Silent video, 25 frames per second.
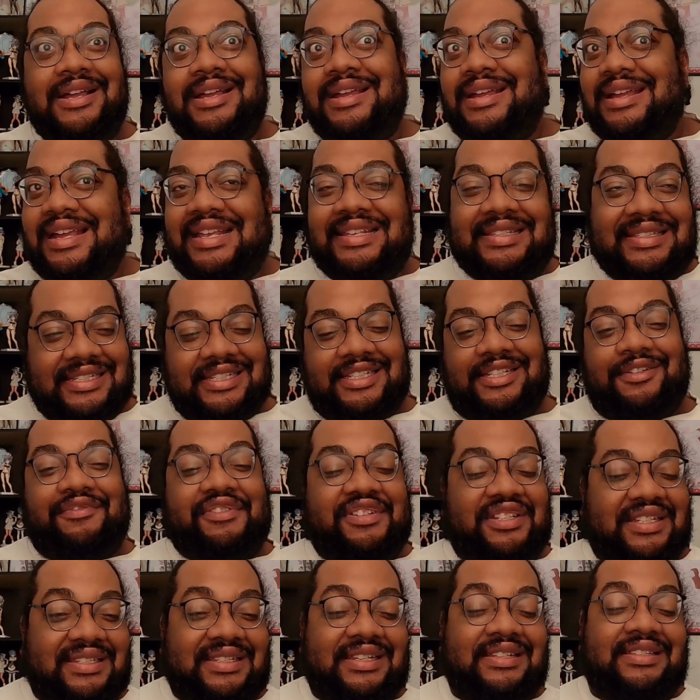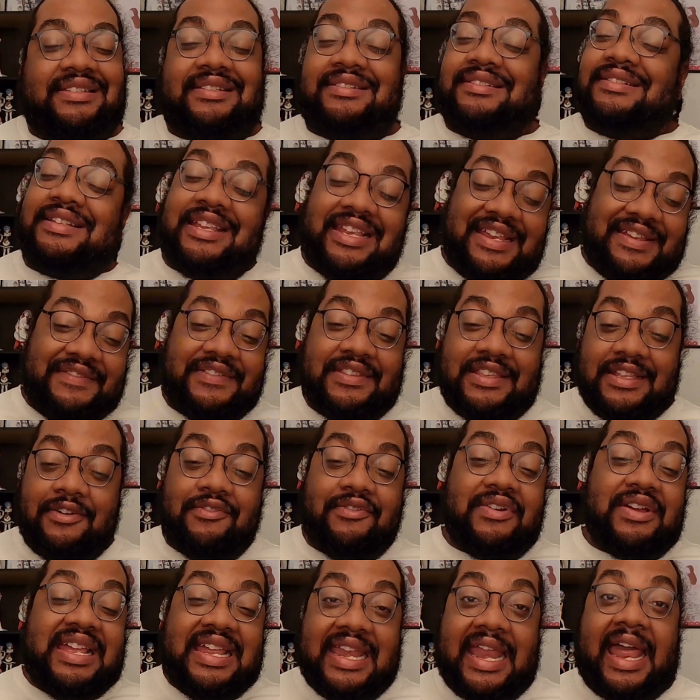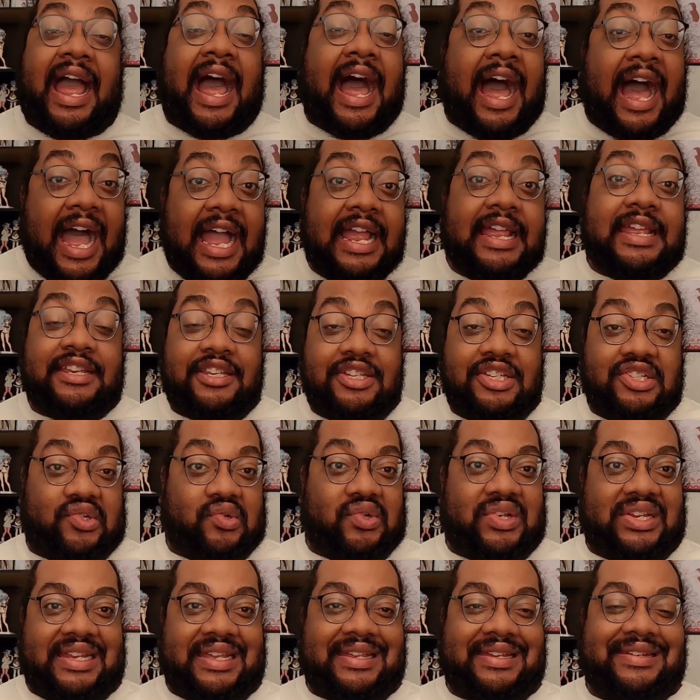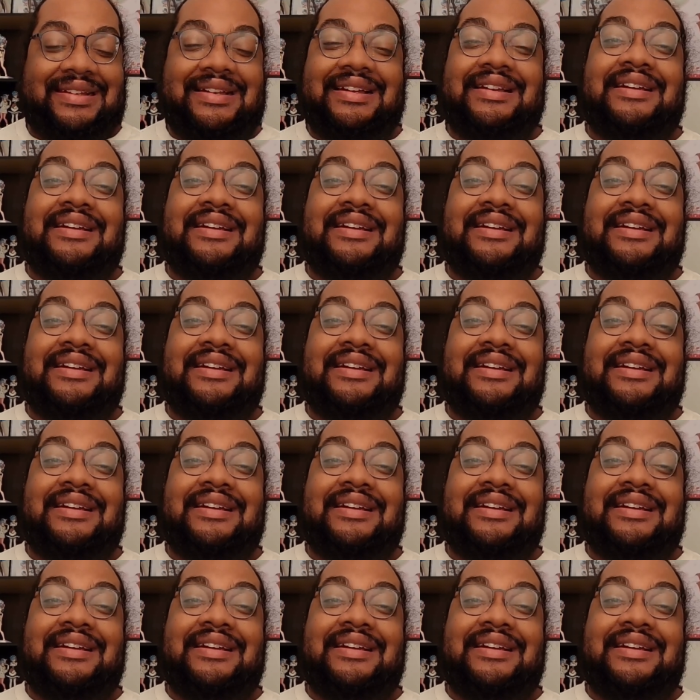And Sister vs. Sisters, even though I enjoyed it,